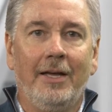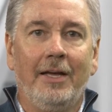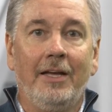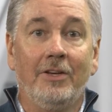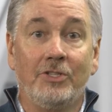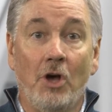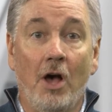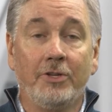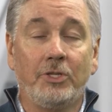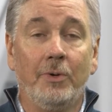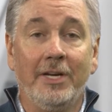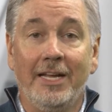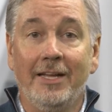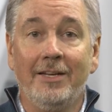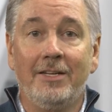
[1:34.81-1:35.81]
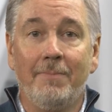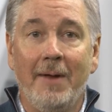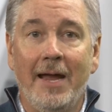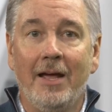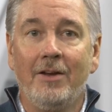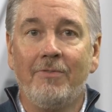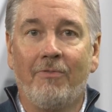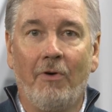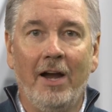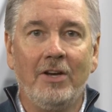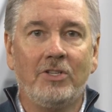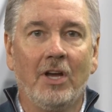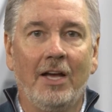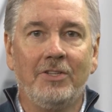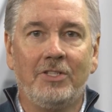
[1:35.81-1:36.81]
He is also an in-demand
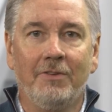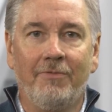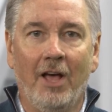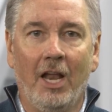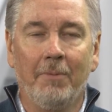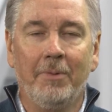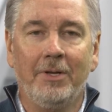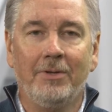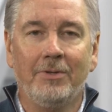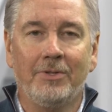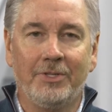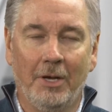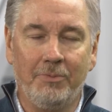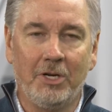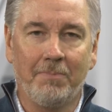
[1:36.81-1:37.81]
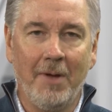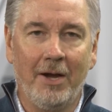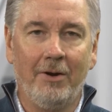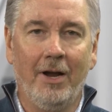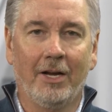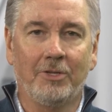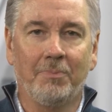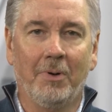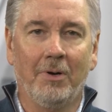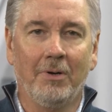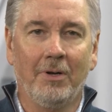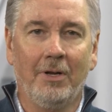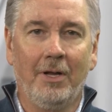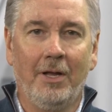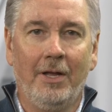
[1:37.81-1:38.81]
franchise development subject matter expert
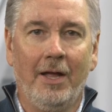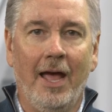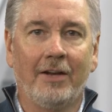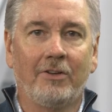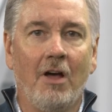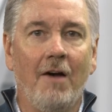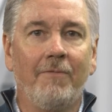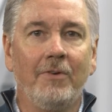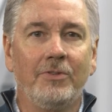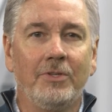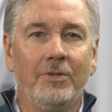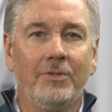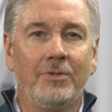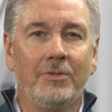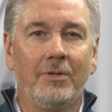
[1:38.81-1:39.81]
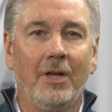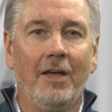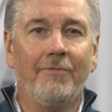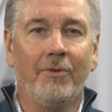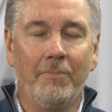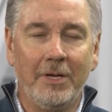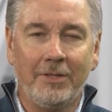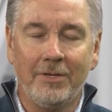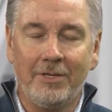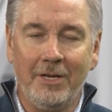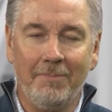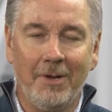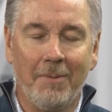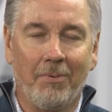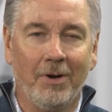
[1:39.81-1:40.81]
at conferences and for Meet the
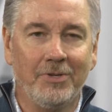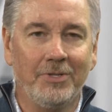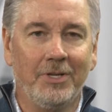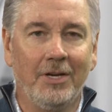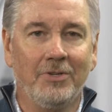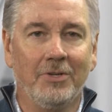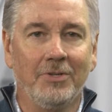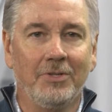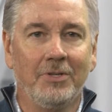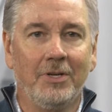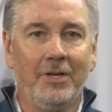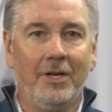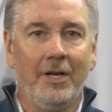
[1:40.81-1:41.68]
Team Day presentations.